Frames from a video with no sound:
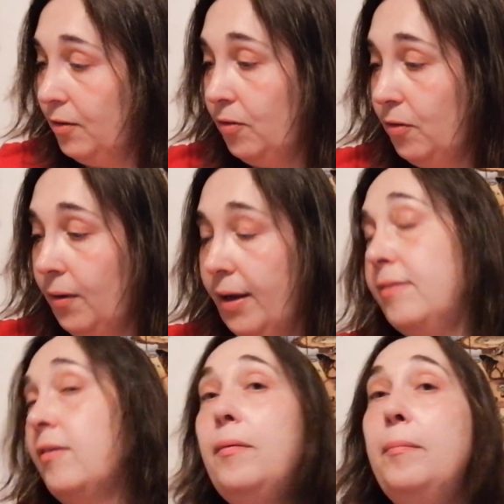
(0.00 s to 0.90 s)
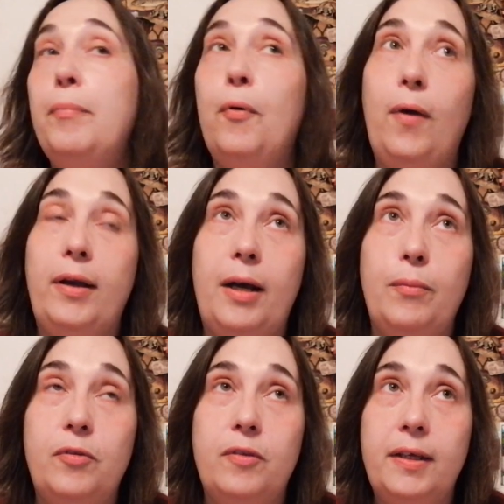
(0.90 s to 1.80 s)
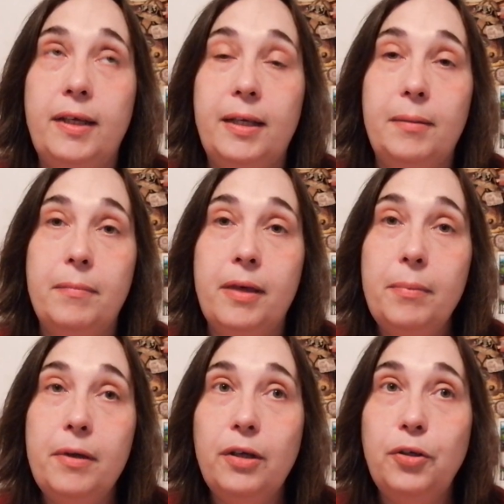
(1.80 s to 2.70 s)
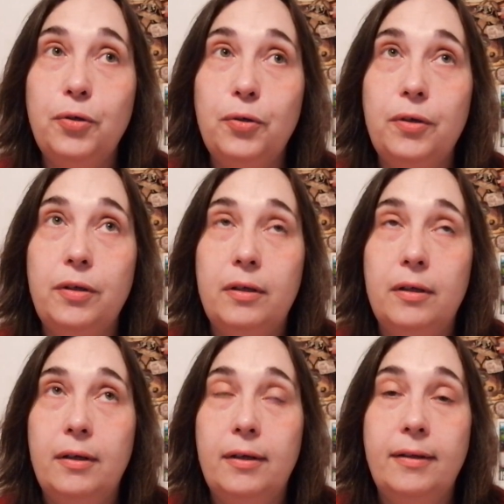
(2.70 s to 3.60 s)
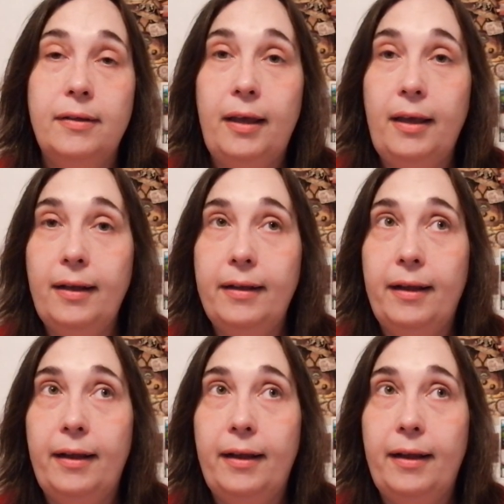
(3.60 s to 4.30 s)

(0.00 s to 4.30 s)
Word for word: so at some point I was thinking maybe I should take